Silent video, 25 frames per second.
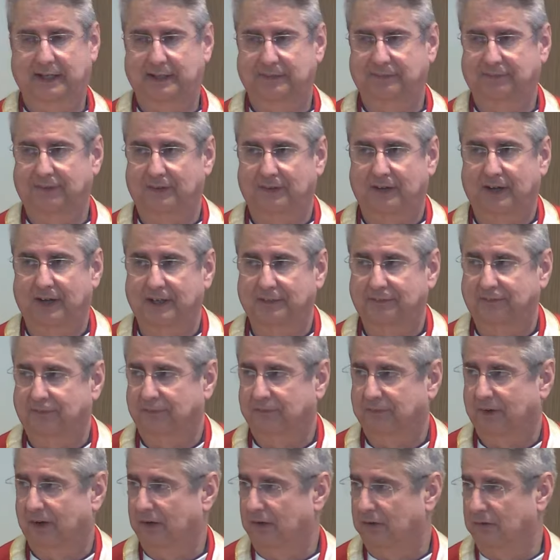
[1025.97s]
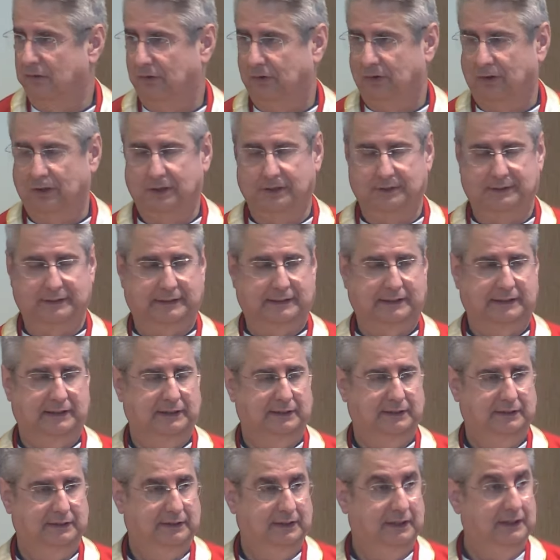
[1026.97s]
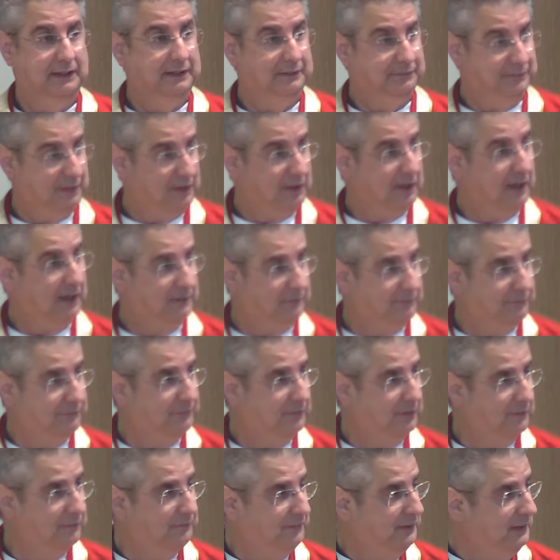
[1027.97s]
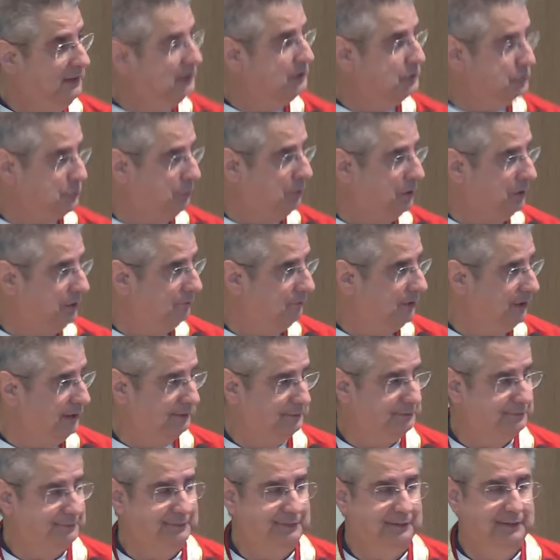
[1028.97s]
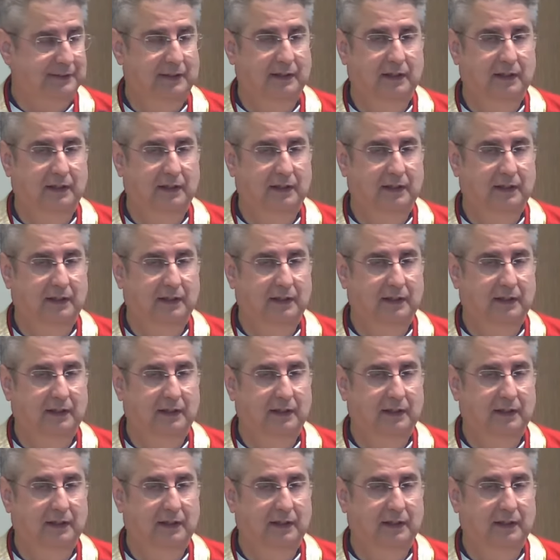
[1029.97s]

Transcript: in the life of our Lord and in the life of each one of us.